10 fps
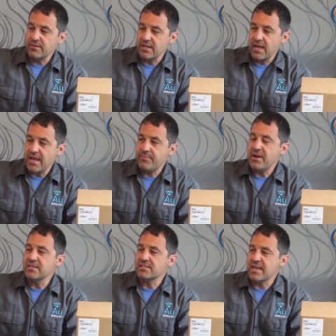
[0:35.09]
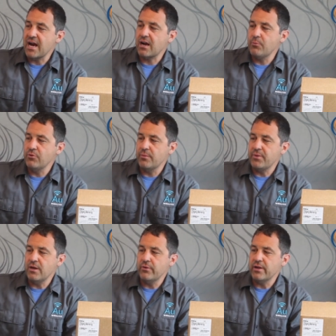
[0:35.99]
The AP does not come with a
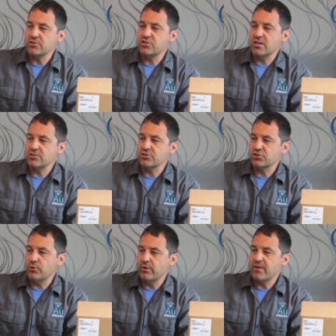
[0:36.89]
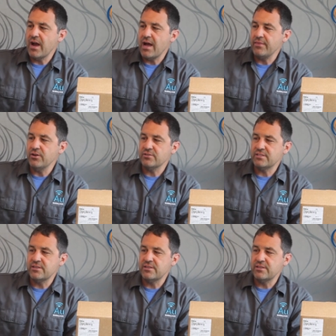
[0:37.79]
PoE injector, so we've got their